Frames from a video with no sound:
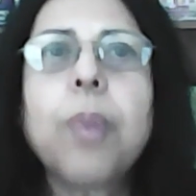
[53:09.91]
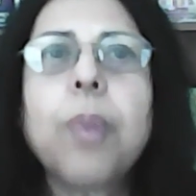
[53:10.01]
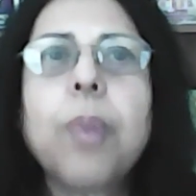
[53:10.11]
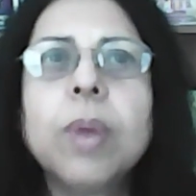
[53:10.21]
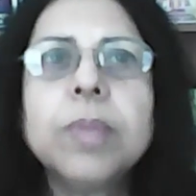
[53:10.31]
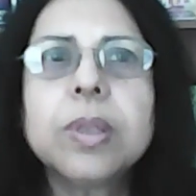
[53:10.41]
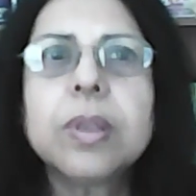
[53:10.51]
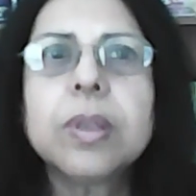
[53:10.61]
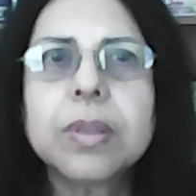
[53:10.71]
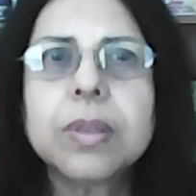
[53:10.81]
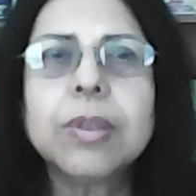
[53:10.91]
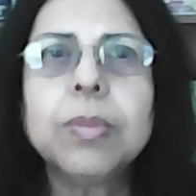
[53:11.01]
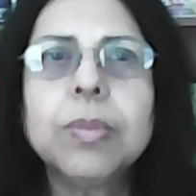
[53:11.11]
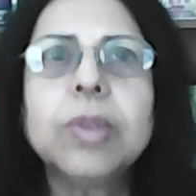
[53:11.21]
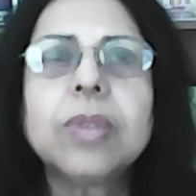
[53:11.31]
poems set to
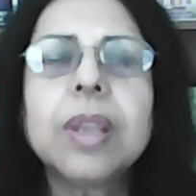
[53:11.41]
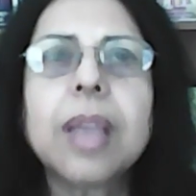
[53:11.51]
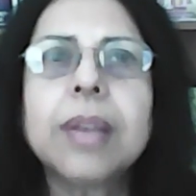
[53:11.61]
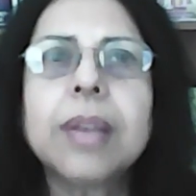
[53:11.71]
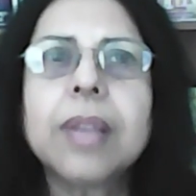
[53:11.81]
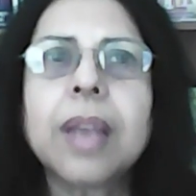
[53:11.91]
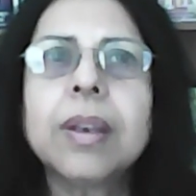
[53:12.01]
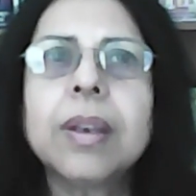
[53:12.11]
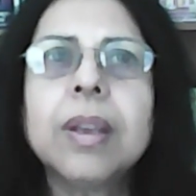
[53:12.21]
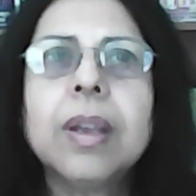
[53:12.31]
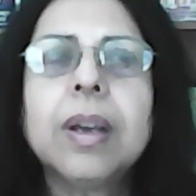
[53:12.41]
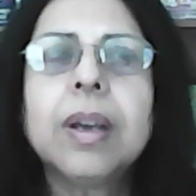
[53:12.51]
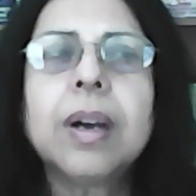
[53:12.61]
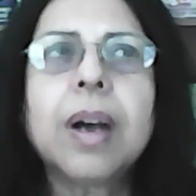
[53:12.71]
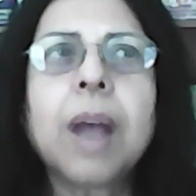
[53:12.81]
music, and then
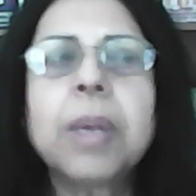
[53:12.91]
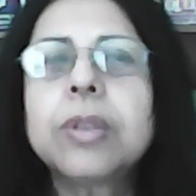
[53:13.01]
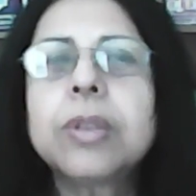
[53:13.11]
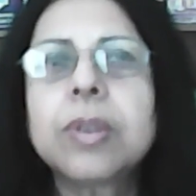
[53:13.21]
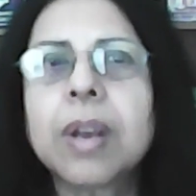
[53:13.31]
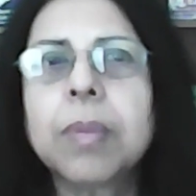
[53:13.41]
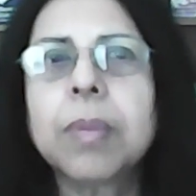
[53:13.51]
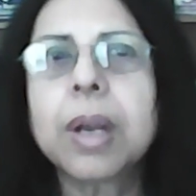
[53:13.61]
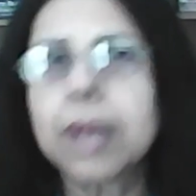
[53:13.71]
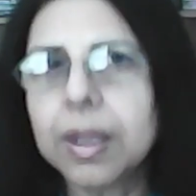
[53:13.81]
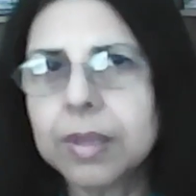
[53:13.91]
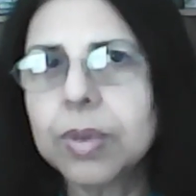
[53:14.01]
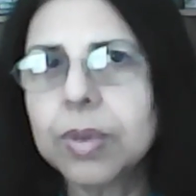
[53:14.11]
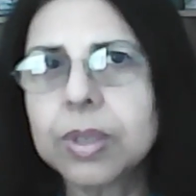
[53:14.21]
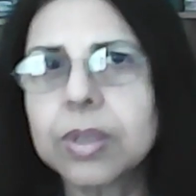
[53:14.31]
Amar Shonar Bangla,
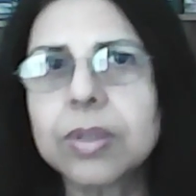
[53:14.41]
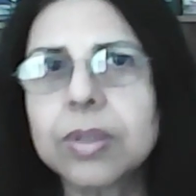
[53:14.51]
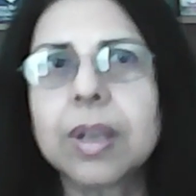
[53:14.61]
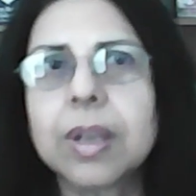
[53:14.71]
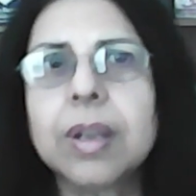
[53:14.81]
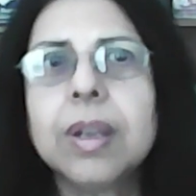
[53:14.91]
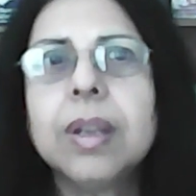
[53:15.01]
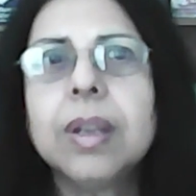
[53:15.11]
which is the